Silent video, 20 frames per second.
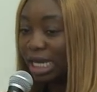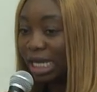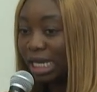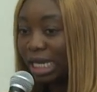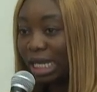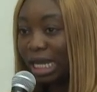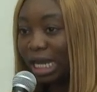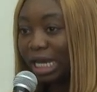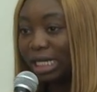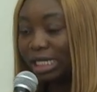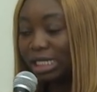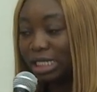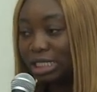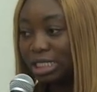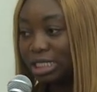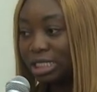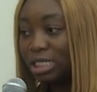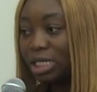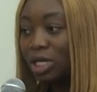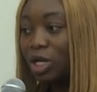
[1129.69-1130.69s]
earlier
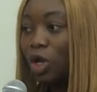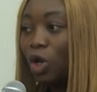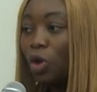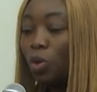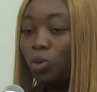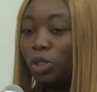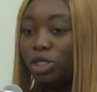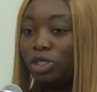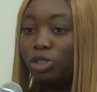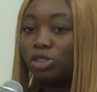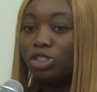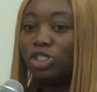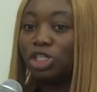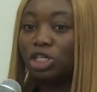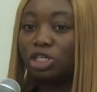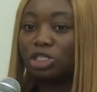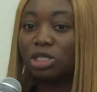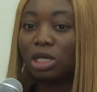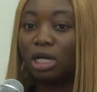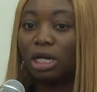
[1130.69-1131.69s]
is we don't
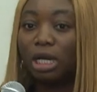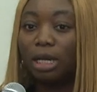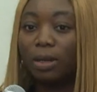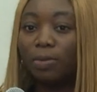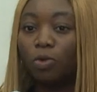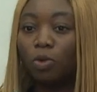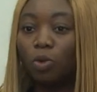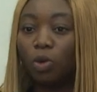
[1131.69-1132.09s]
just um,